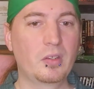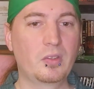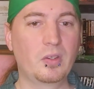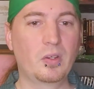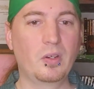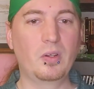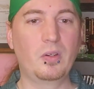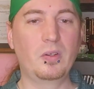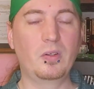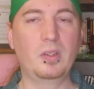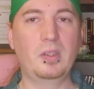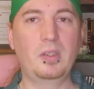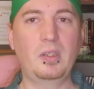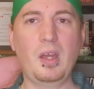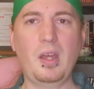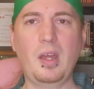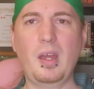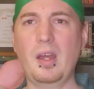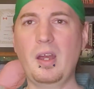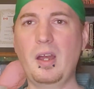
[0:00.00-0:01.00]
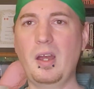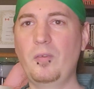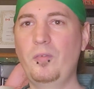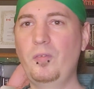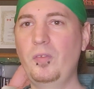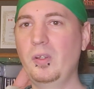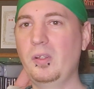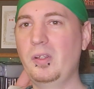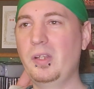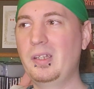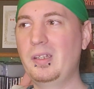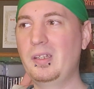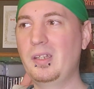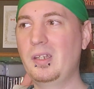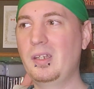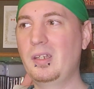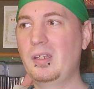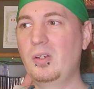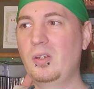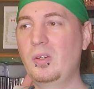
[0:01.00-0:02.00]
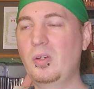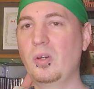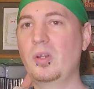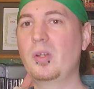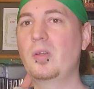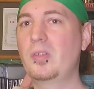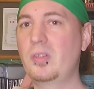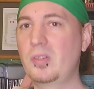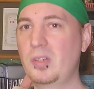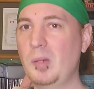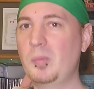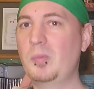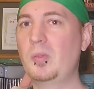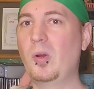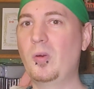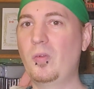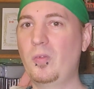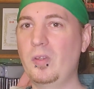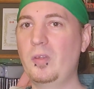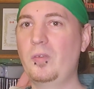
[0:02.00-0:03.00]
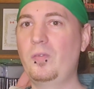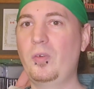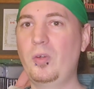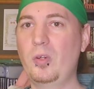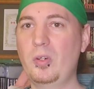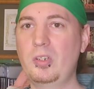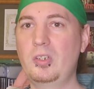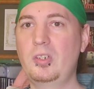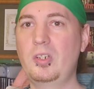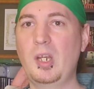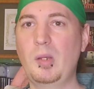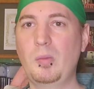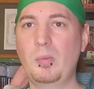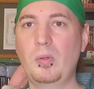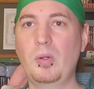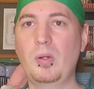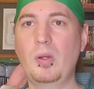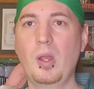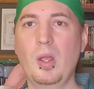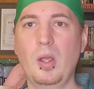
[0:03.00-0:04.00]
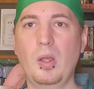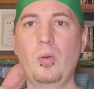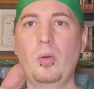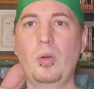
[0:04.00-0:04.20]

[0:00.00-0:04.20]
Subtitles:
So yeah, I feel like they could have skipped over the first chamber